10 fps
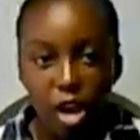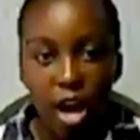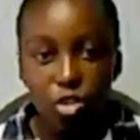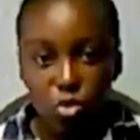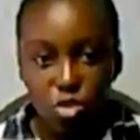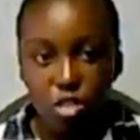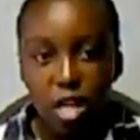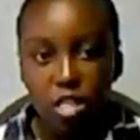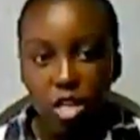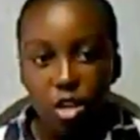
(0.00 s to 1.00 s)
I told her
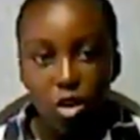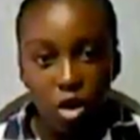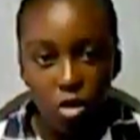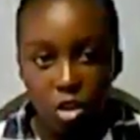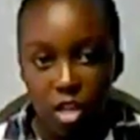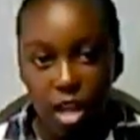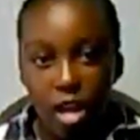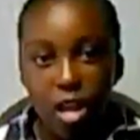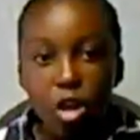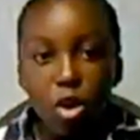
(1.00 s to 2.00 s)
that they're not
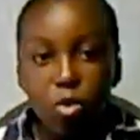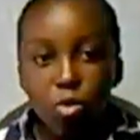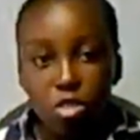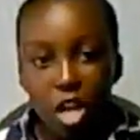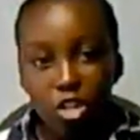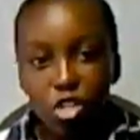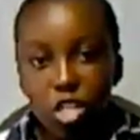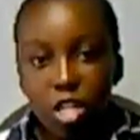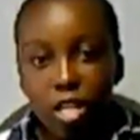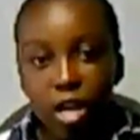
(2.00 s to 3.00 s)
okay because I
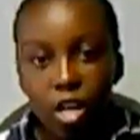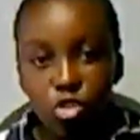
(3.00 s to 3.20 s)
usually cut